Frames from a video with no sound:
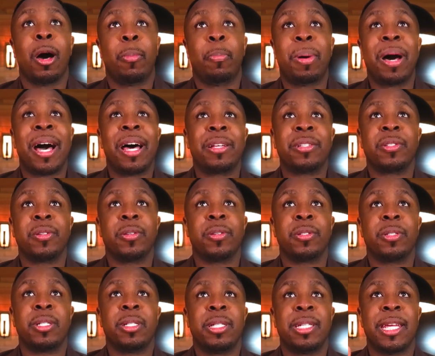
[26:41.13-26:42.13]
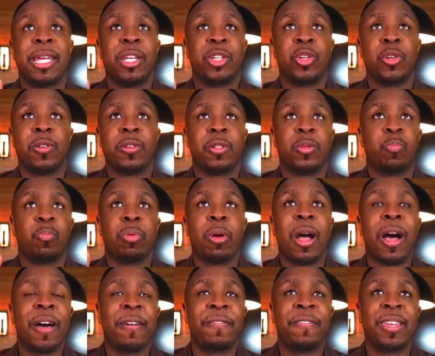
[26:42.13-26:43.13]
apostles, teachers,
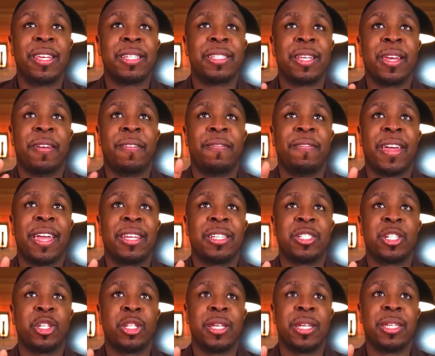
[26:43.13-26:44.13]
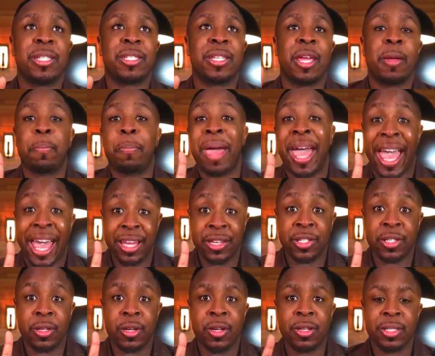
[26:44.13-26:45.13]
prophets, evangelists, and
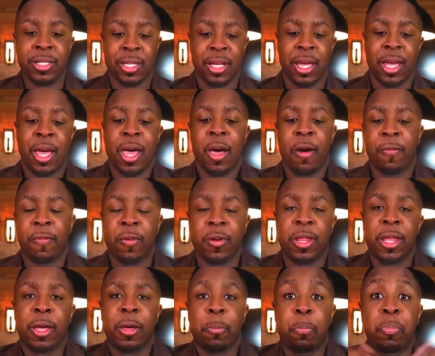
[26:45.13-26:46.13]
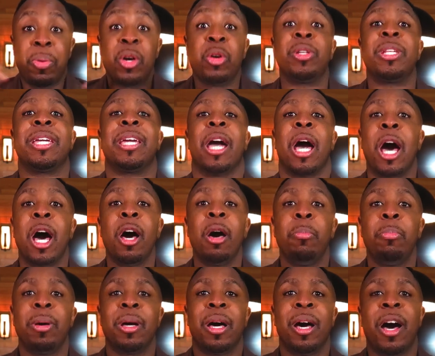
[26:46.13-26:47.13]
pastors for the building
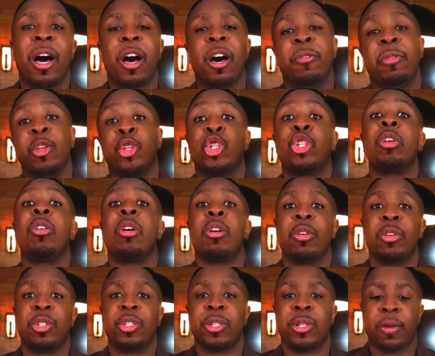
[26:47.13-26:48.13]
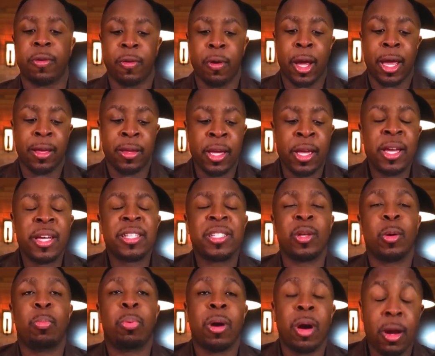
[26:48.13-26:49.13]
up of the church, right?
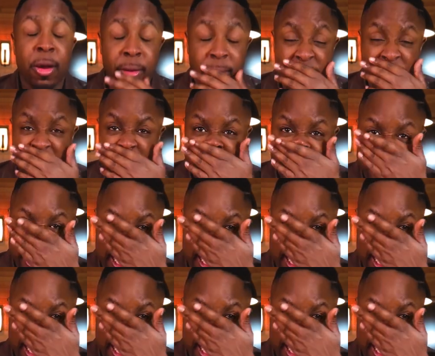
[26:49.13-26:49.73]
So part of that